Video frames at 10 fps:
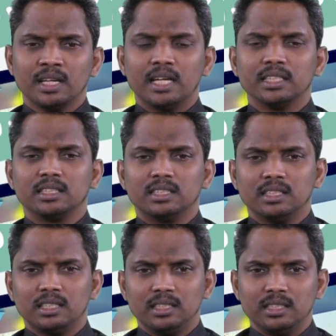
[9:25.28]
and the
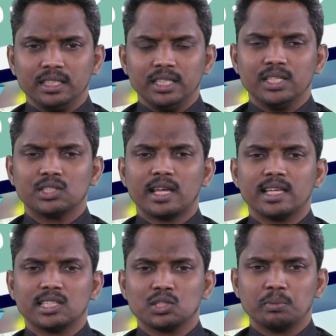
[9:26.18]
third is
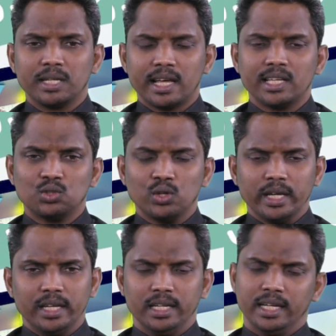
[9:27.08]
assessment as
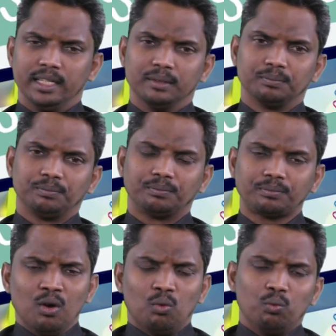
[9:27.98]
learning.
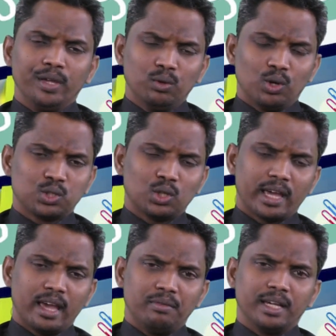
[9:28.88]
We also
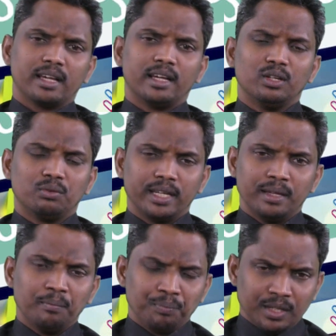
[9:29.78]
have a kind of
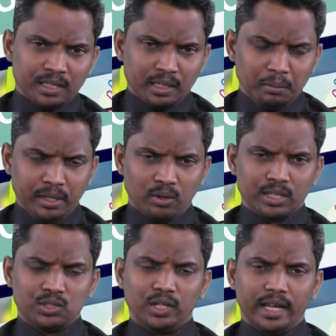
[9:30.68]
a
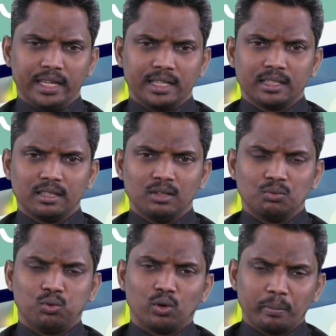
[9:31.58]
terminology like
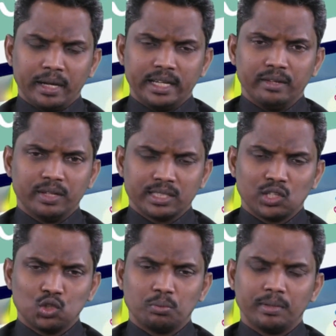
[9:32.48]
formative
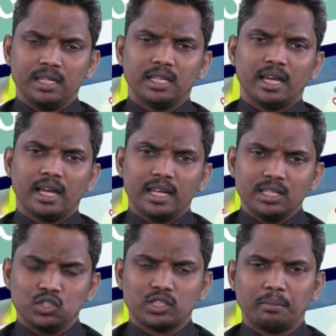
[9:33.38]
assessment
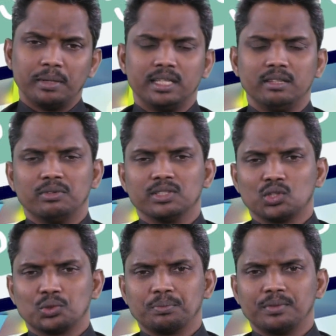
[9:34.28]
and summative
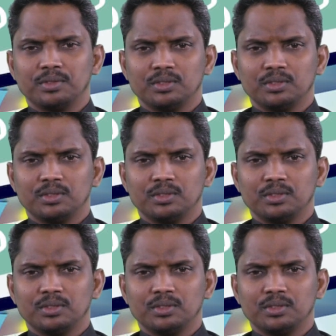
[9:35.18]
assessment.